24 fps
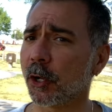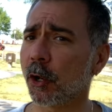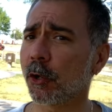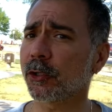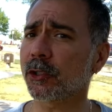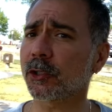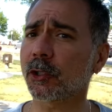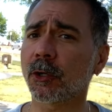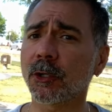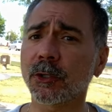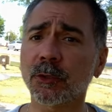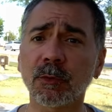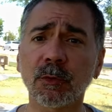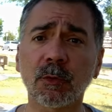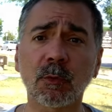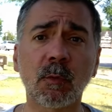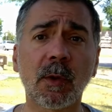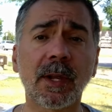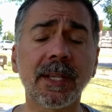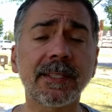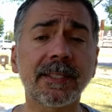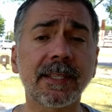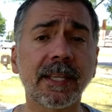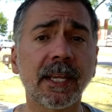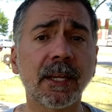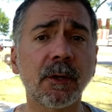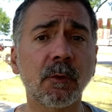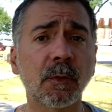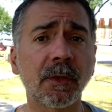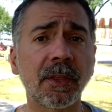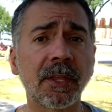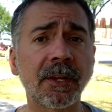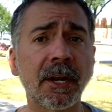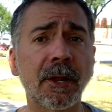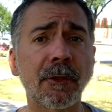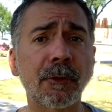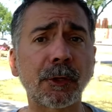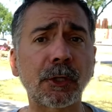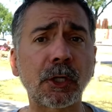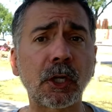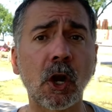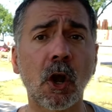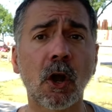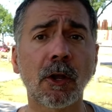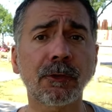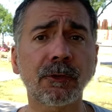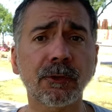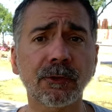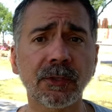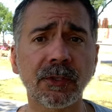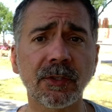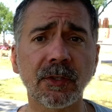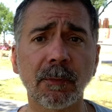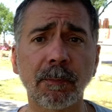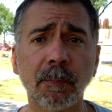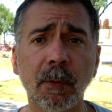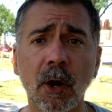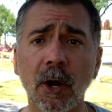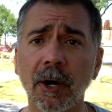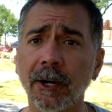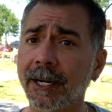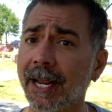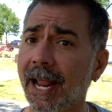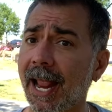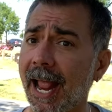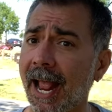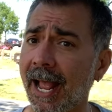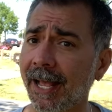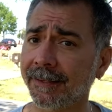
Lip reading: it all starts with Wednesday with another Concerts in the Park